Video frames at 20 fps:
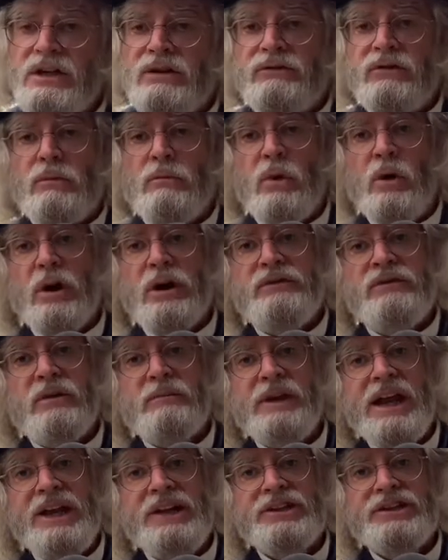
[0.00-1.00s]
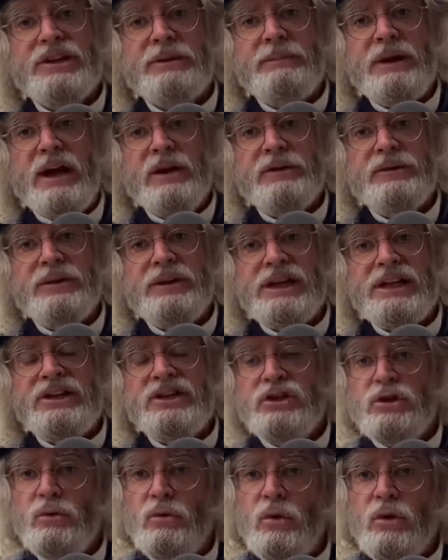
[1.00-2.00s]
for more information about the
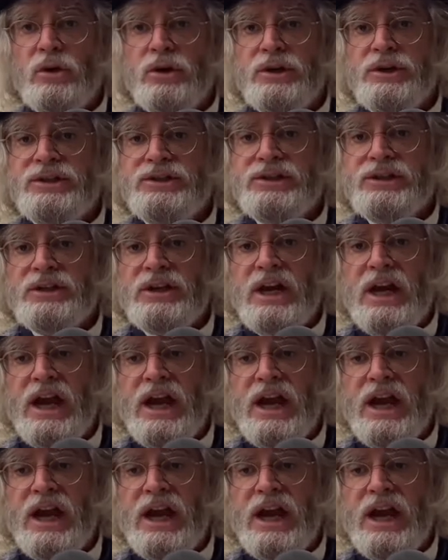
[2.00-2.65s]
tours